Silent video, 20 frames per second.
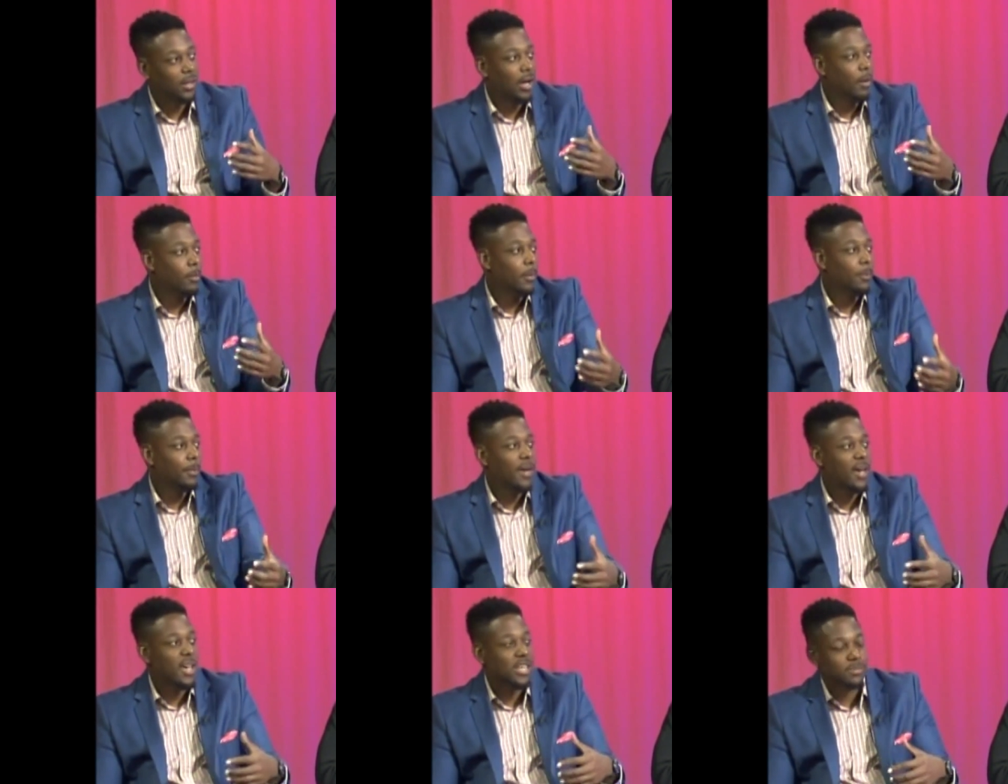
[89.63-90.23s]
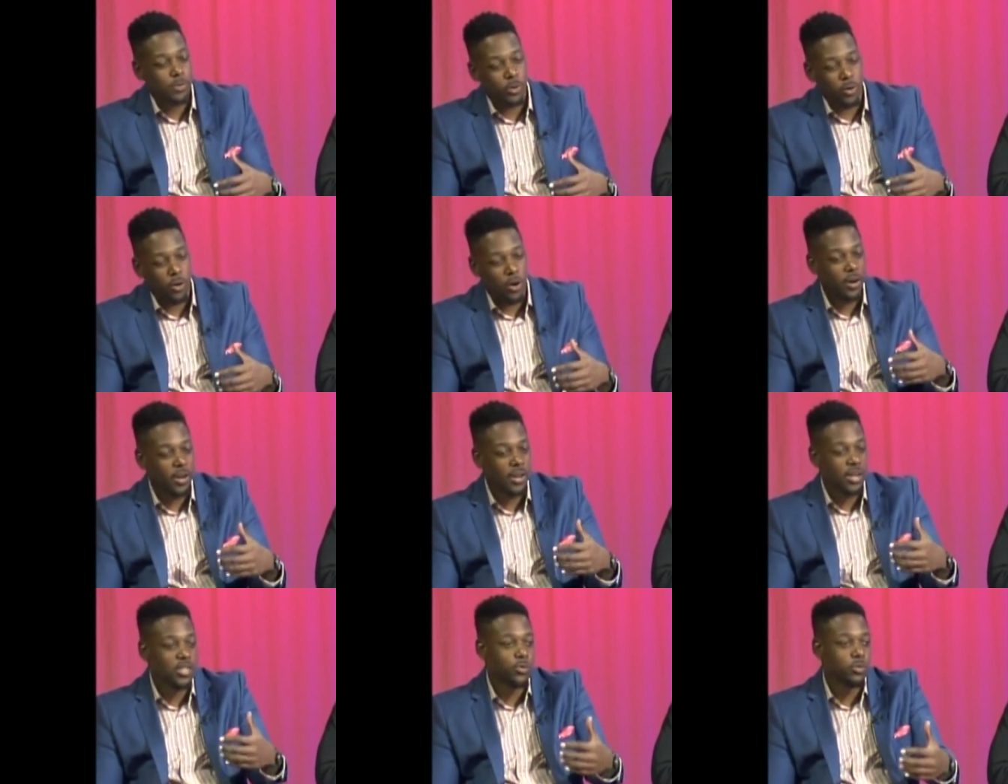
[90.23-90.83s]
coming past me
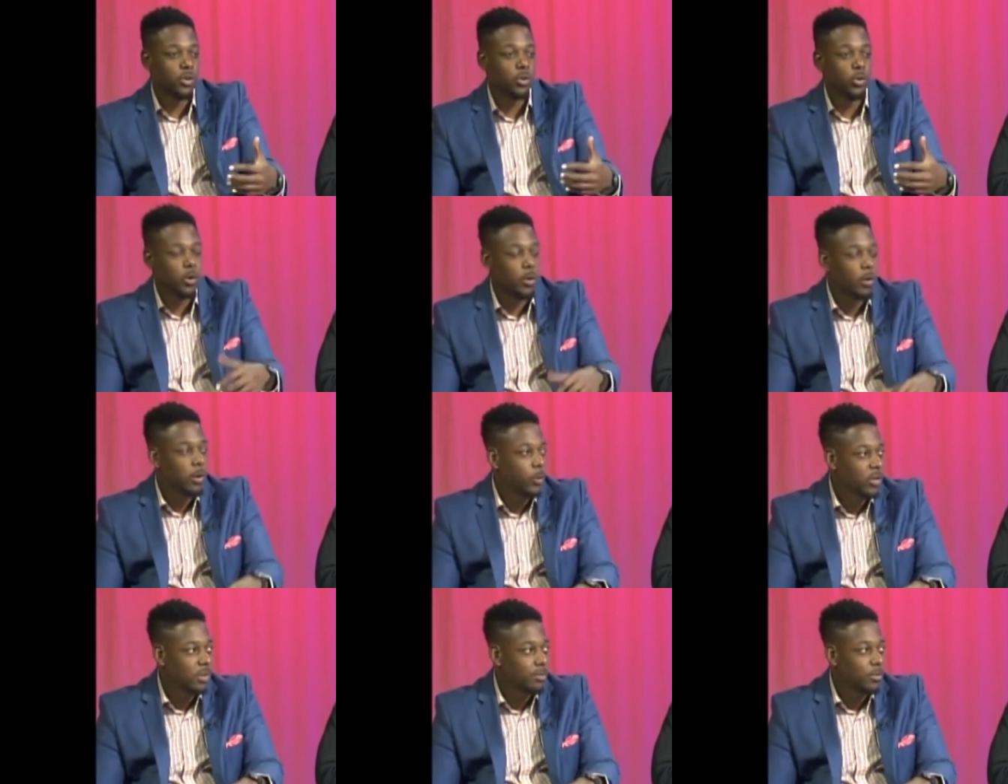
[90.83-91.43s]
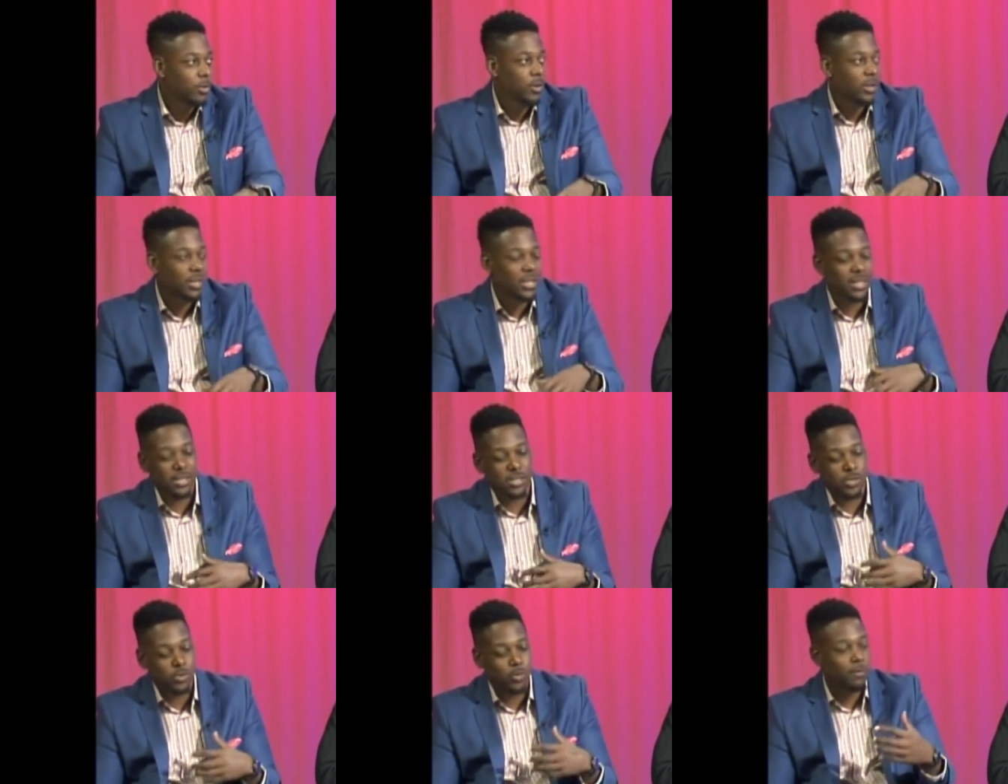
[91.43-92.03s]
or entering a doorway with me or
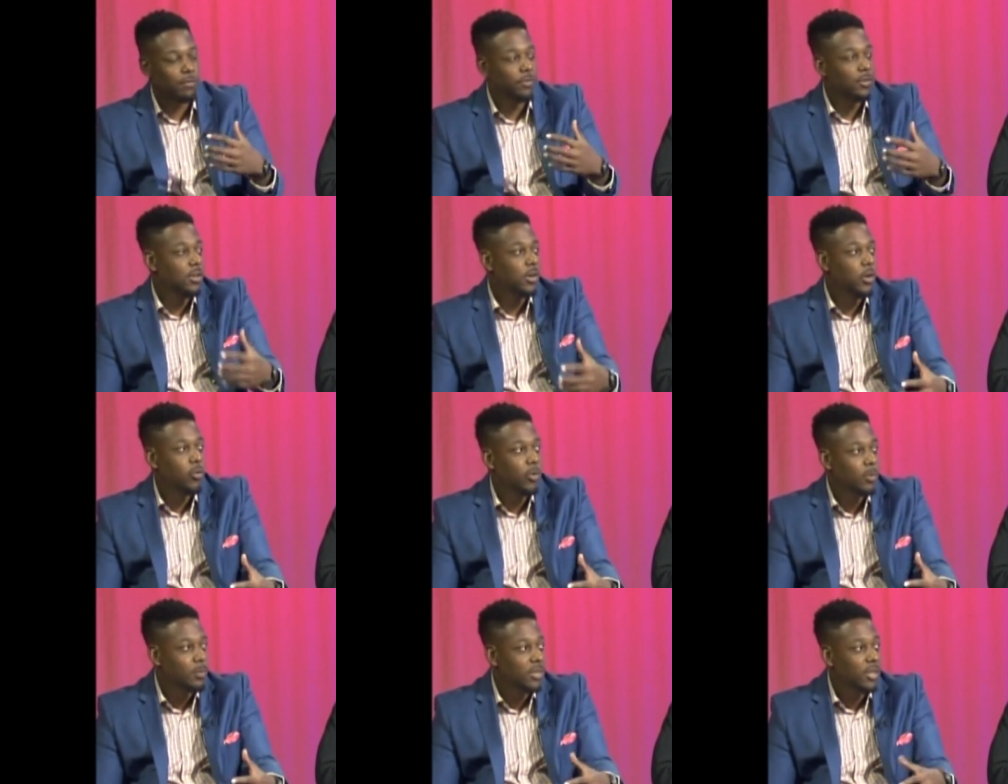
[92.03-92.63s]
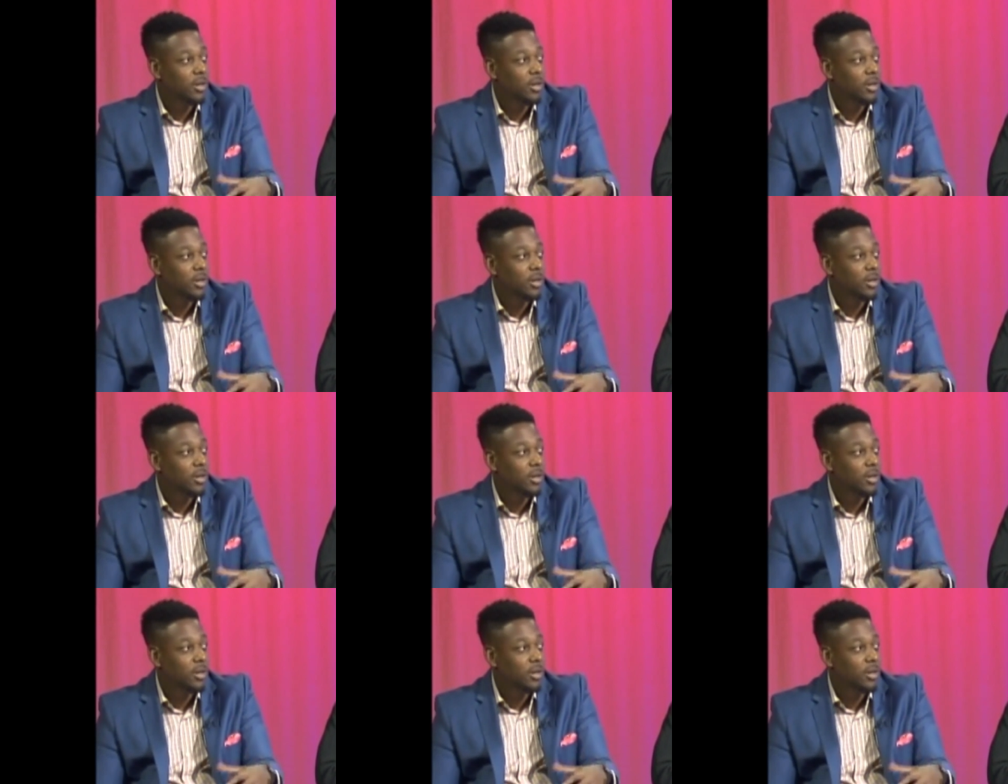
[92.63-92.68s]
getting into a vehicle with me.